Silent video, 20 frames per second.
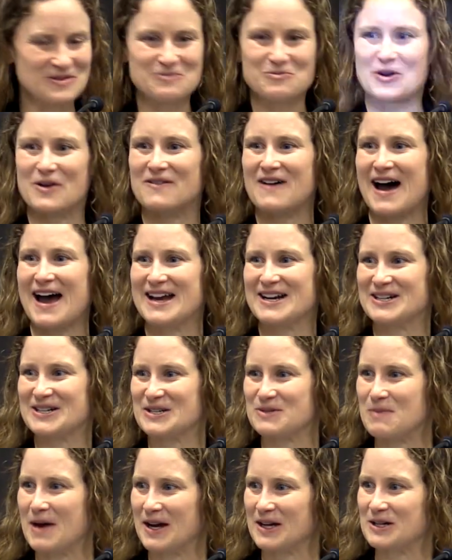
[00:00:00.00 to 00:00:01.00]

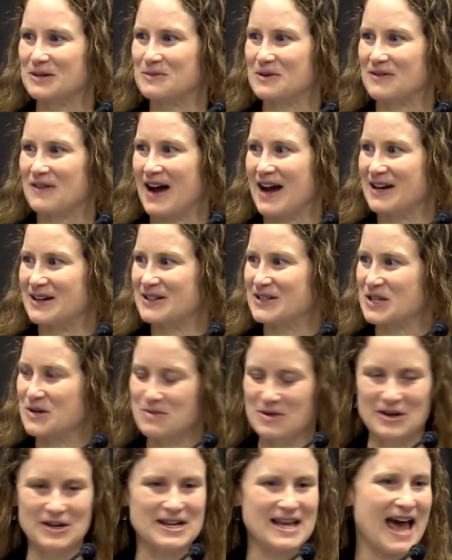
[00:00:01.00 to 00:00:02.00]
providers, medical providers,
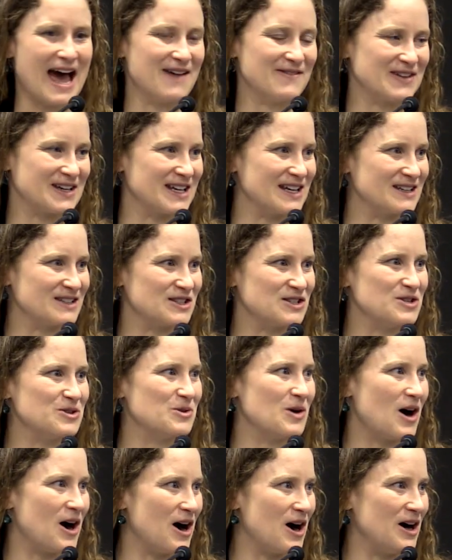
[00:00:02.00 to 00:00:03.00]
community advocates,
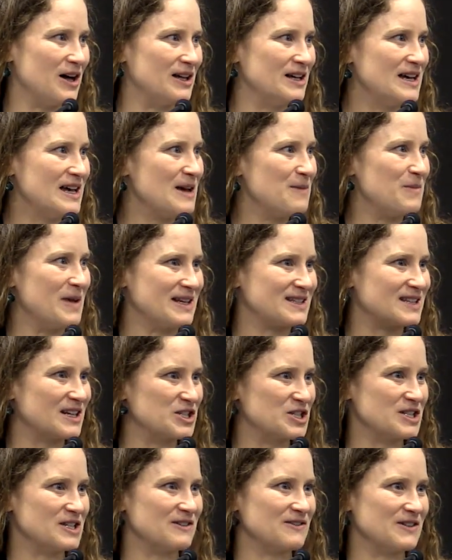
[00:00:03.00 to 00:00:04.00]
you all make
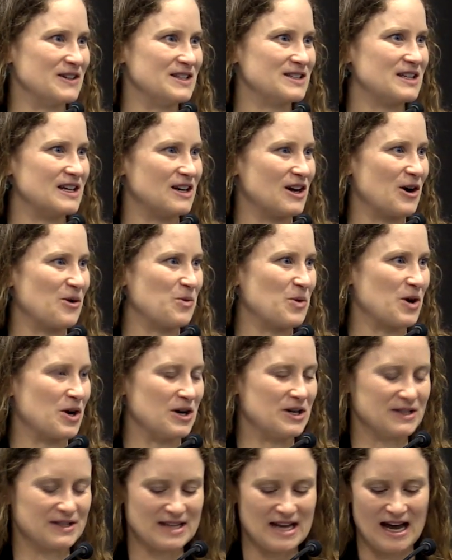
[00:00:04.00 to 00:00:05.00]
such a difference in our
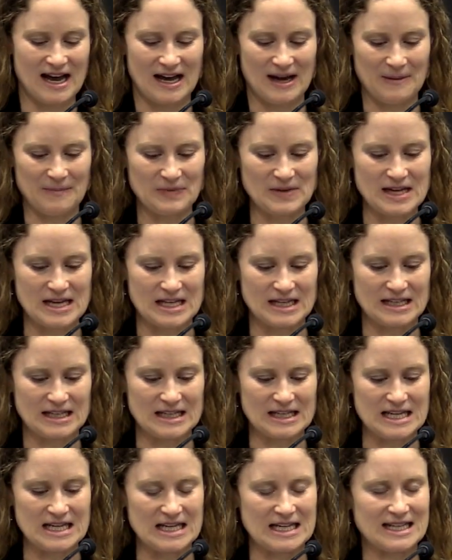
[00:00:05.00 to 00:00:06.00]
world um,
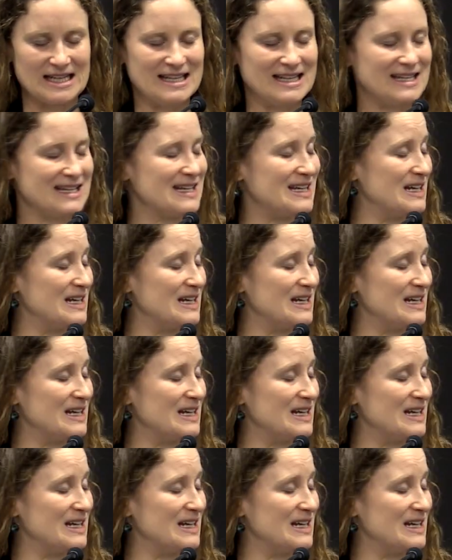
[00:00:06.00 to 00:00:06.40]
in, in,